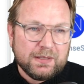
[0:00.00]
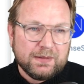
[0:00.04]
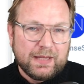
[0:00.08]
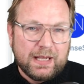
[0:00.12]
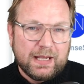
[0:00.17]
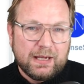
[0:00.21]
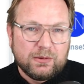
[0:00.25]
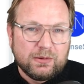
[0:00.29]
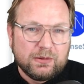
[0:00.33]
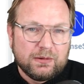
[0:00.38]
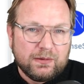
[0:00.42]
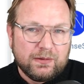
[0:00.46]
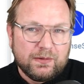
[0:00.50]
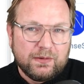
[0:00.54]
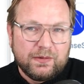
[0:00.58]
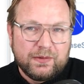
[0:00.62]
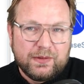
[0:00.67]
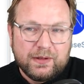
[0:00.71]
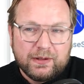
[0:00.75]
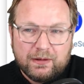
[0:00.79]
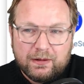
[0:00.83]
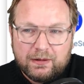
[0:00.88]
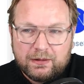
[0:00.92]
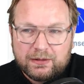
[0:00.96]
Now,
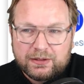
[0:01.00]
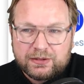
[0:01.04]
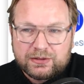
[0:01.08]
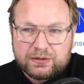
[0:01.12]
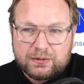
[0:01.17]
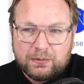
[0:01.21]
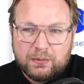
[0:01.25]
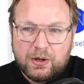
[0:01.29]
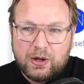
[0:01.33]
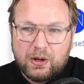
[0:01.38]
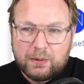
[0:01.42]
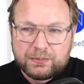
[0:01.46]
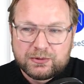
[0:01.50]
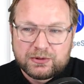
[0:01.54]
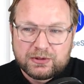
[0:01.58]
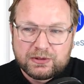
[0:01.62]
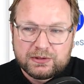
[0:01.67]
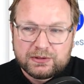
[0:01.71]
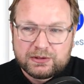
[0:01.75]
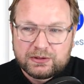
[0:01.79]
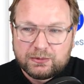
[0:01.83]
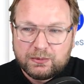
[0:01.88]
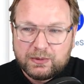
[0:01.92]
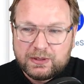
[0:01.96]
there are some
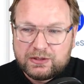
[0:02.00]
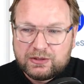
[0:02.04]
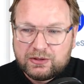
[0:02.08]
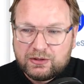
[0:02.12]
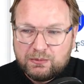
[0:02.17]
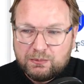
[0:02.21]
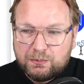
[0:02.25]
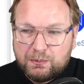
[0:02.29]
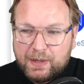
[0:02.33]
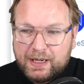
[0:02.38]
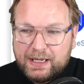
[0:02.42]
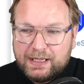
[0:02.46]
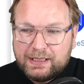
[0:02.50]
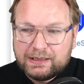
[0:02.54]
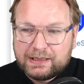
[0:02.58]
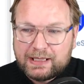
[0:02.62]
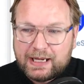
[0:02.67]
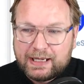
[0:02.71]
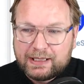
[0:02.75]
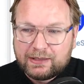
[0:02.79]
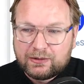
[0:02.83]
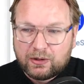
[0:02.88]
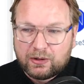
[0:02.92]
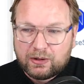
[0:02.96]
options which you may
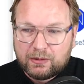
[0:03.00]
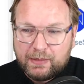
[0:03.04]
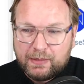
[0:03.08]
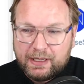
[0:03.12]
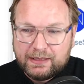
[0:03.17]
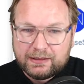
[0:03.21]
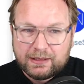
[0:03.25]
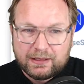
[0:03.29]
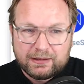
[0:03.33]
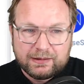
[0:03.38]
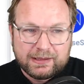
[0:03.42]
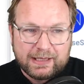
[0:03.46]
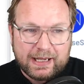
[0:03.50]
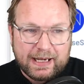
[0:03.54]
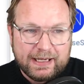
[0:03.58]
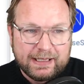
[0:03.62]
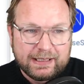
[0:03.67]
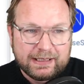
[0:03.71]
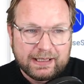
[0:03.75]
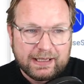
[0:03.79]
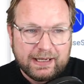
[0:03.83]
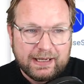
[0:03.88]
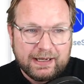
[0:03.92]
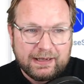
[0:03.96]
like or may not
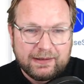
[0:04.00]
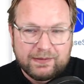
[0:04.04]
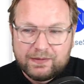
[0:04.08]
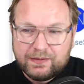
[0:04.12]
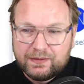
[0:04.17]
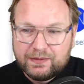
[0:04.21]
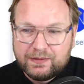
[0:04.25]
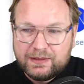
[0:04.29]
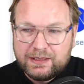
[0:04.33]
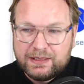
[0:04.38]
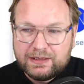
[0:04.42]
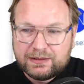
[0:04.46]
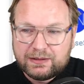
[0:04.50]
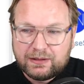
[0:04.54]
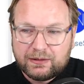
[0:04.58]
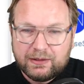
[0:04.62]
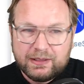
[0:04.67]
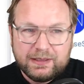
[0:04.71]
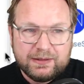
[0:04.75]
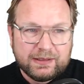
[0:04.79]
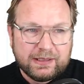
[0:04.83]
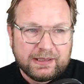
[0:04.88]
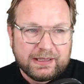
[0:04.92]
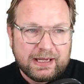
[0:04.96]
like, and these are
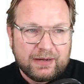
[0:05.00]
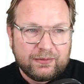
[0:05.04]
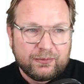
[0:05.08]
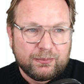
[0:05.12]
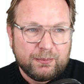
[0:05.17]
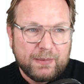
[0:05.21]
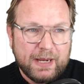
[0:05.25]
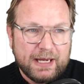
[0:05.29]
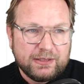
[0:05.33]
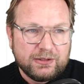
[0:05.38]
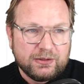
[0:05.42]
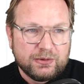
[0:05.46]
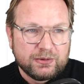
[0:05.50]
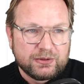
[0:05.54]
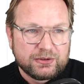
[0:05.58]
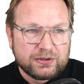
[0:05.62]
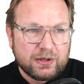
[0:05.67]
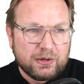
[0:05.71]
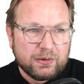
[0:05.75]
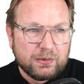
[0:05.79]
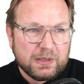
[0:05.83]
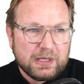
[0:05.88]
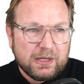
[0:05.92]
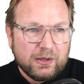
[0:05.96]
in the left menu.
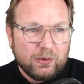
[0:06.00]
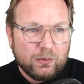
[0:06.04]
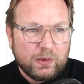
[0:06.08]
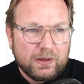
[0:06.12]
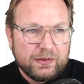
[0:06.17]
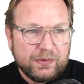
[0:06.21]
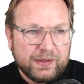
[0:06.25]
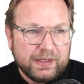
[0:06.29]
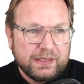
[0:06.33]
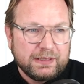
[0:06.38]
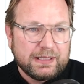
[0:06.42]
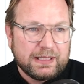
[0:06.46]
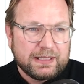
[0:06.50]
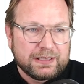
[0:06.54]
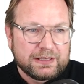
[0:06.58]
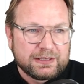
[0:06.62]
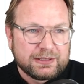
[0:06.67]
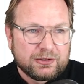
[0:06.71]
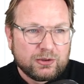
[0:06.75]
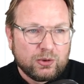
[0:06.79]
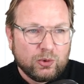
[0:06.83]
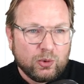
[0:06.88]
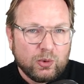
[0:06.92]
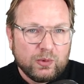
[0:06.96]
So one thing that
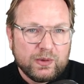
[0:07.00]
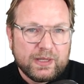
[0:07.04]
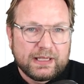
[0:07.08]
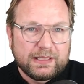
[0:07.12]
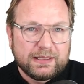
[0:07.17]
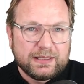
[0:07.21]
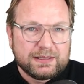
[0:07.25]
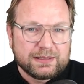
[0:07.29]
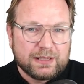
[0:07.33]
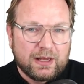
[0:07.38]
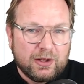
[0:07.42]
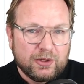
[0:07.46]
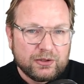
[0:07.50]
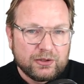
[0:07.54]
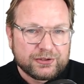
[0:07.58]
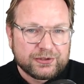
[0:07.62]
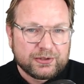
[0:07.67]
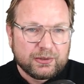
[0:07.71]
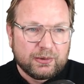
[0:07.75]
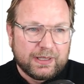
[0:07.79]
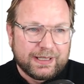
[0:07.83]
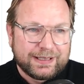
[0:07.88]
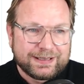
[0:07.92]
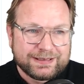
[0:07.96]
is cool, that it's
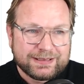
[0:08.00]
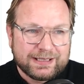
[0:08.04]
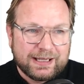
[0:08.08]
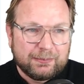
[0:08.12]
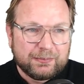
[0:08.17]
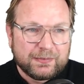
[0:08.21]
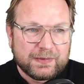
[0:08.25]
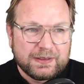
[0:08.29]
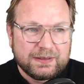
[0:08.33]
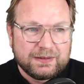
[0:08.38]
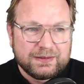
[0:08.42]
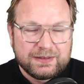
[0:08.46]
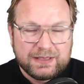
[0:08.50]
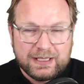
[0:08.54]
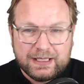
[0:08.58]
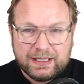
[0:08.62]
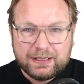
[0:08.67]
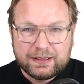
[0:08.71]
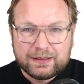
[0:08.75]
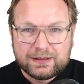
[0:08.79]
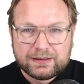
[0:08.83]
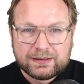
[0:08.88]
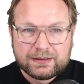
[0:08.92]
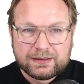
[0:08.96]
also accepting
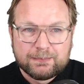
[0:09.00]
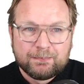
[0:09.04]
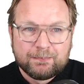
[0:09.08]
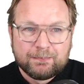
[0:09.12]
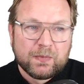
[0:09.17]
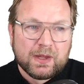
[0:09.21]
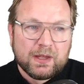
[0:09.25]
tickets